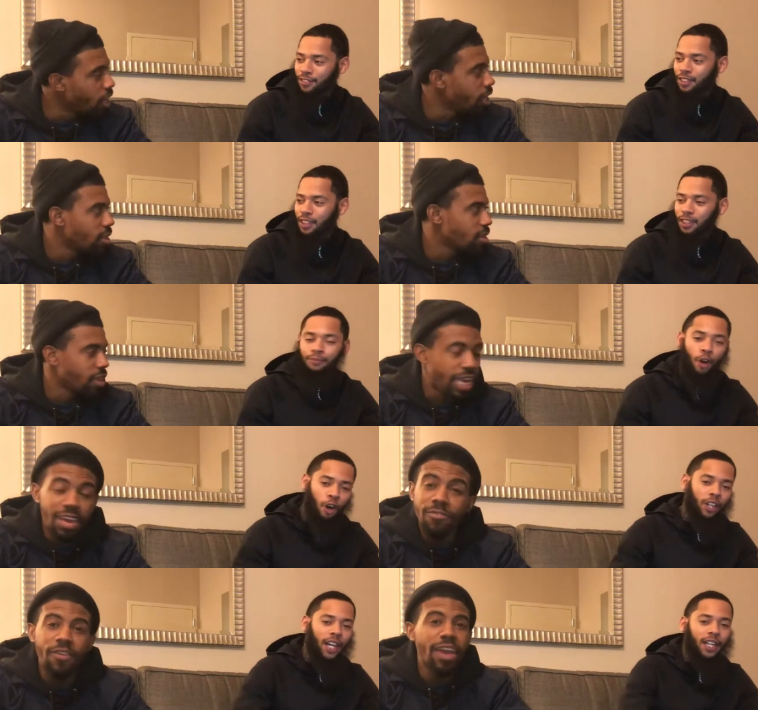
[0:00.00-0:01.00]
Speaker 1: Gates.
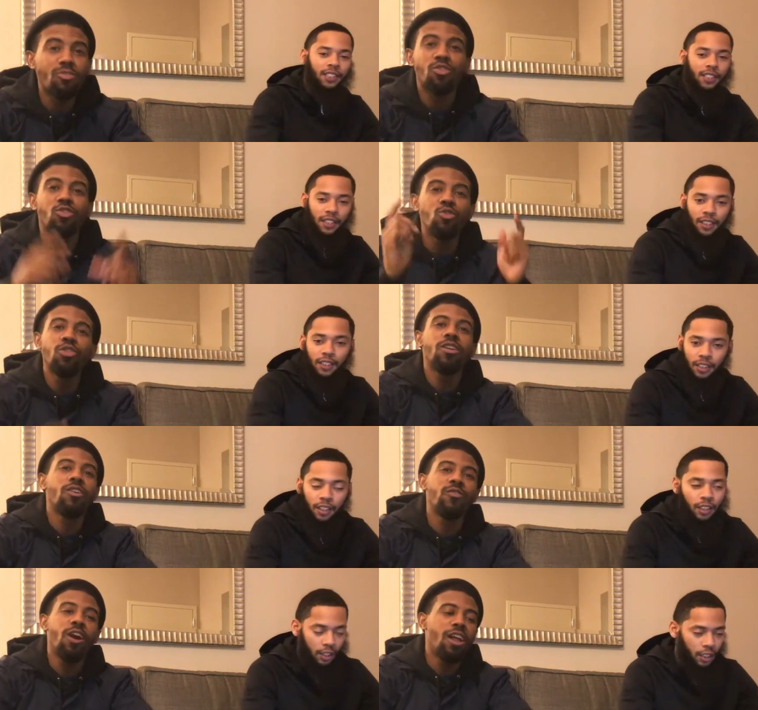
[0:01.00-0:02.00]
Maul Gates. Factory
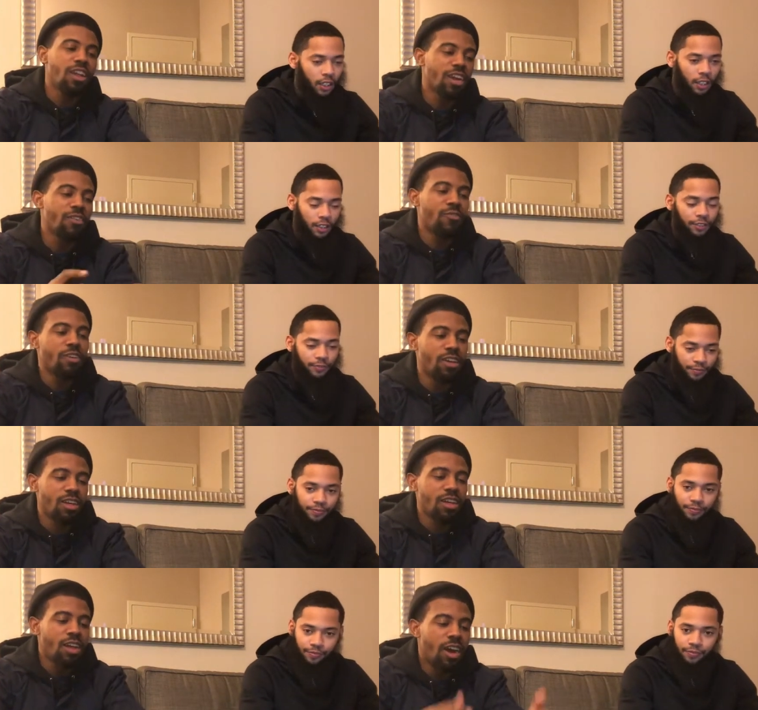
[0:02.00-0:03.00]
Studio. If y'all uh -huh. looking
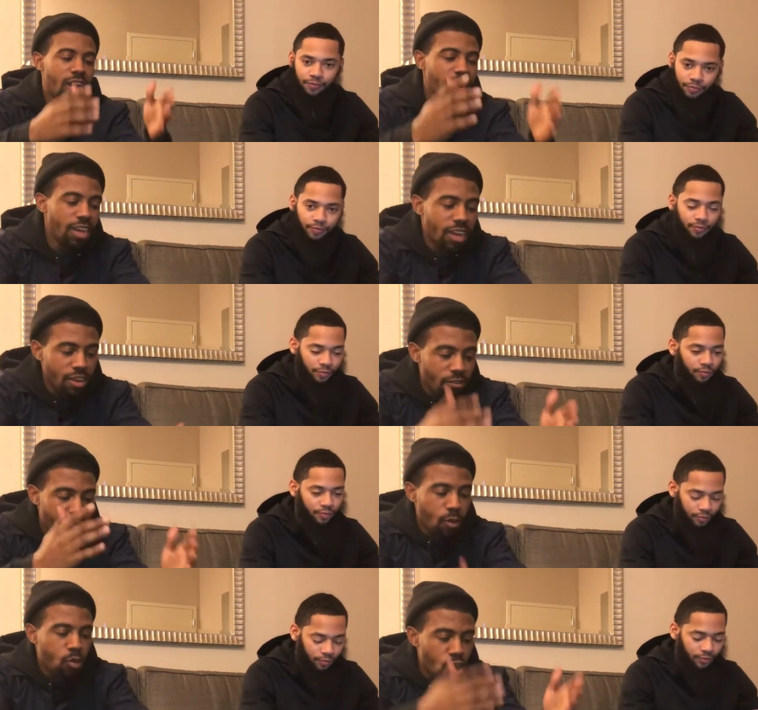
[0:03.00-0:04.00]
uh-huh. for a nigga to
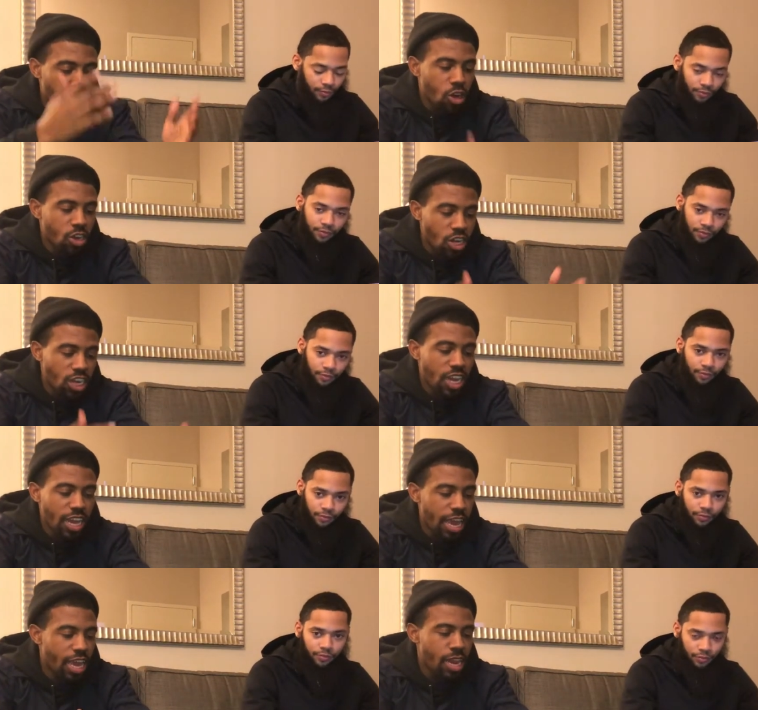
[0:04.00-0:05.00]
fuck with y'all
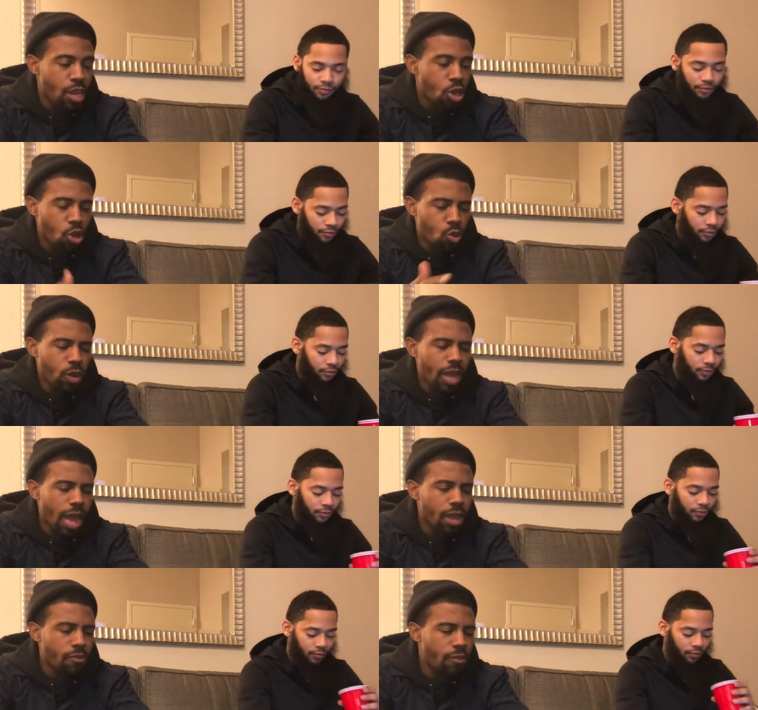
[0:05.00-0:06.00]
shit and you ain't
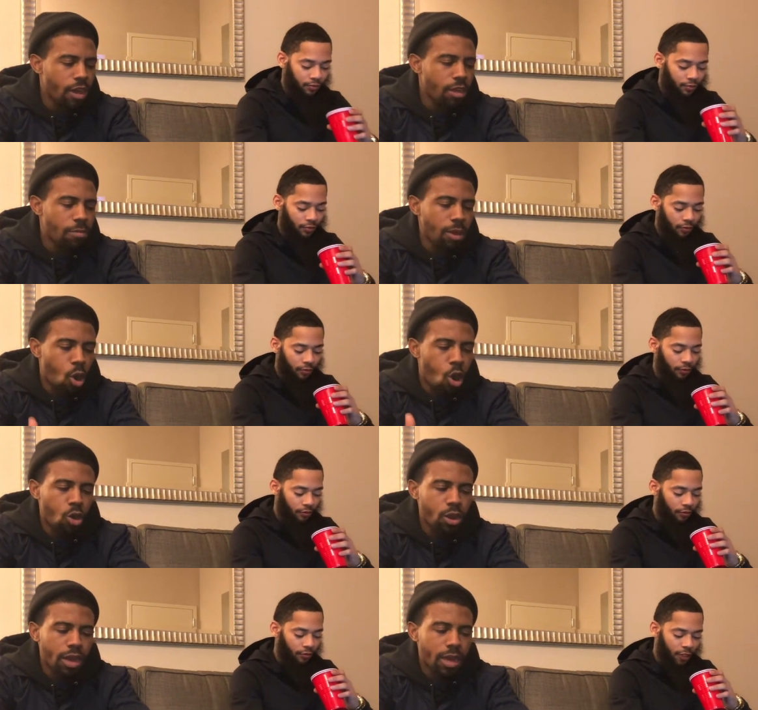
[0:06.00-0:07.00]
gotta fucking be
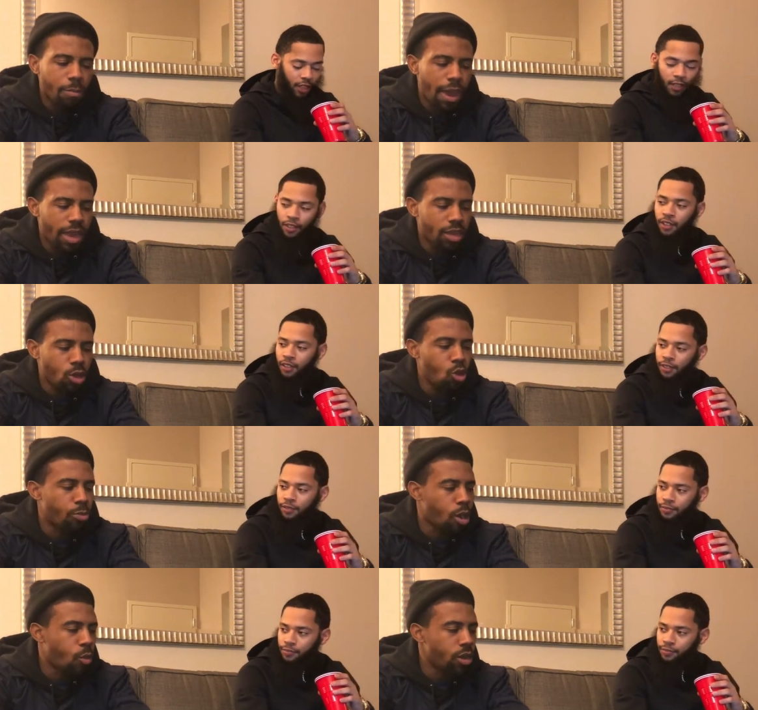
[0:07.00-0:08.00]
all on the nigga back and say, yo,
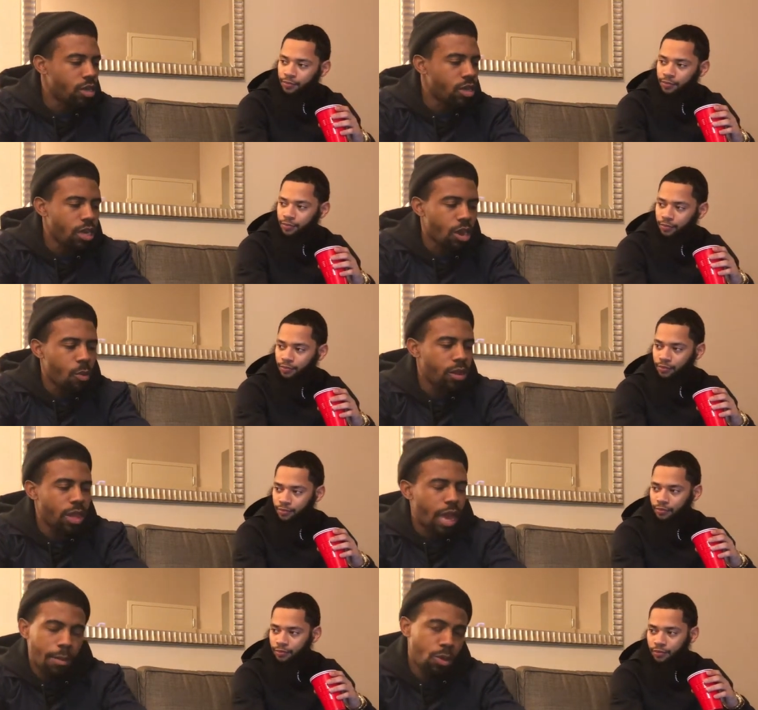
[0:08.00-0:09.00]
bro, I want this here, I want
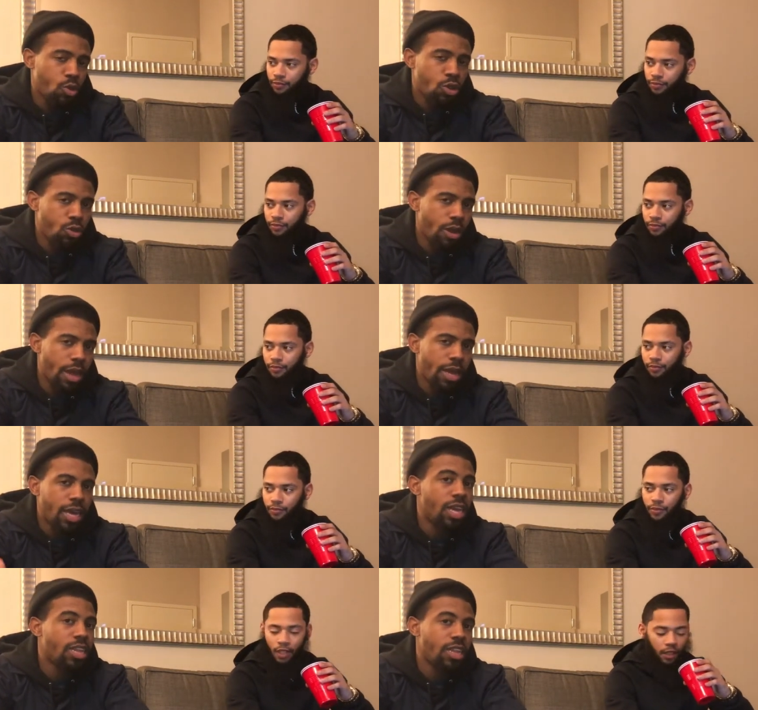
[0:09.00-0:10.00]
that. I mean, you could do that.
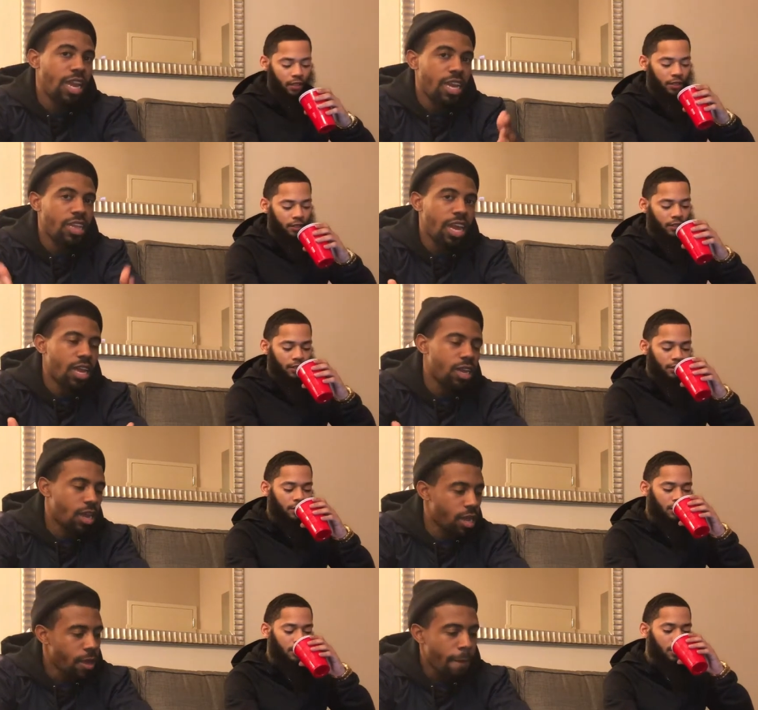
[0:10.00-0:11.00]
He understand uh -huh. exactly.
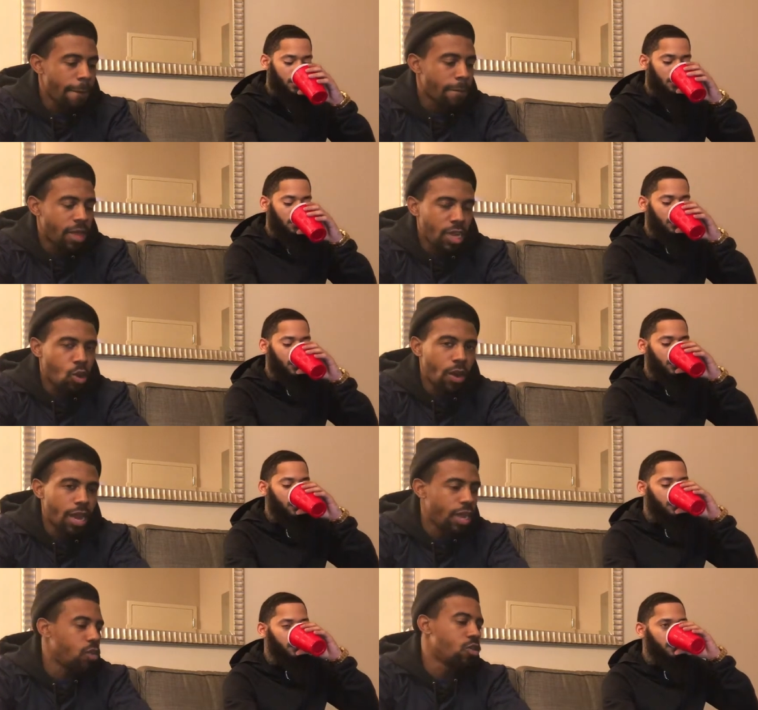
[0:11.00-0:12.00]
Like, uh -huh. he know
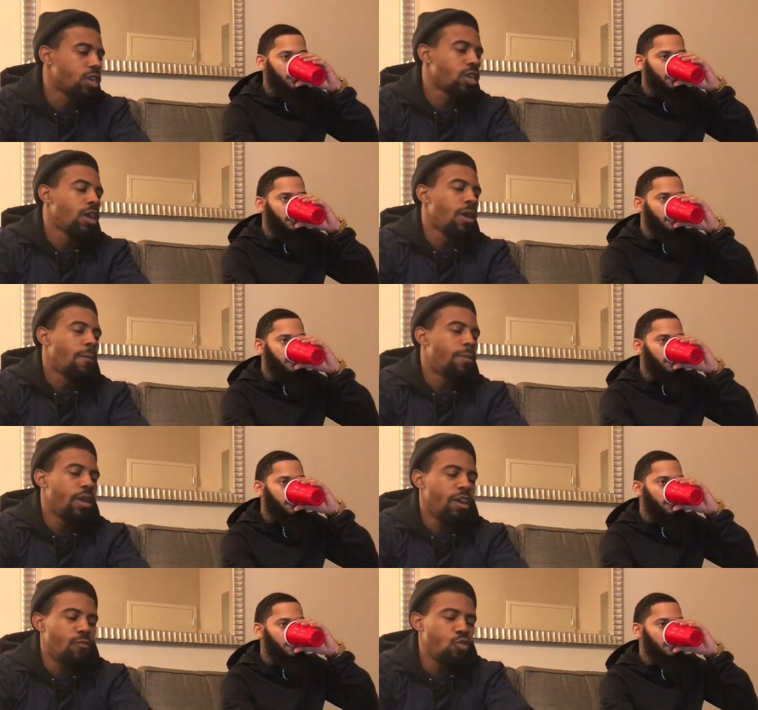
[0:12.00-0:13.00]
that language.
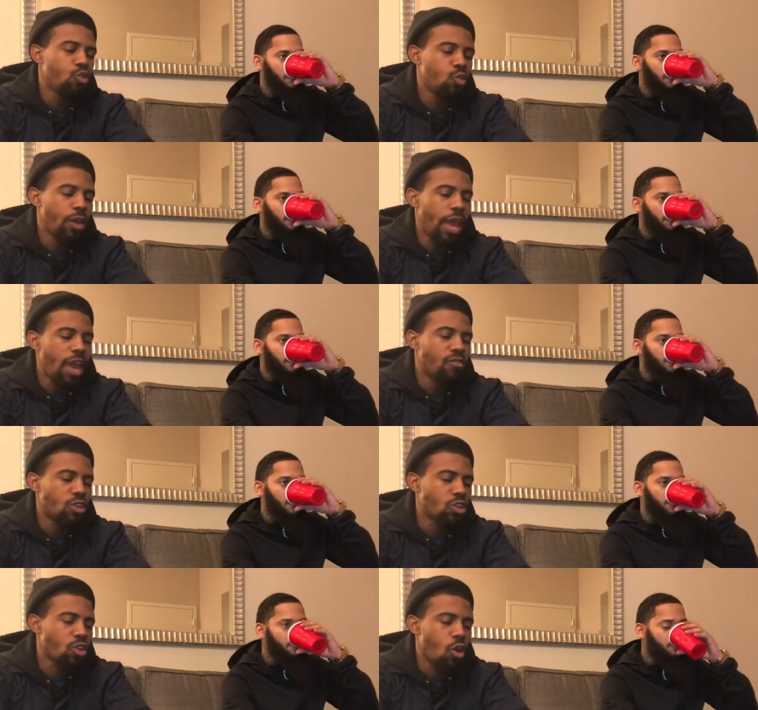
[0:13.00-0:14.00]
But if you just want to have a
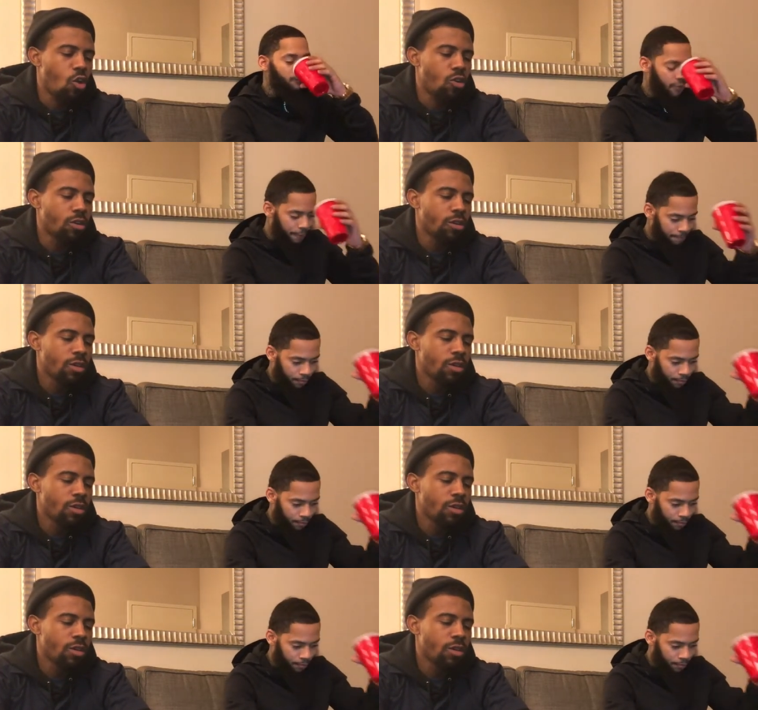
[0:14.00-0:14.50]
song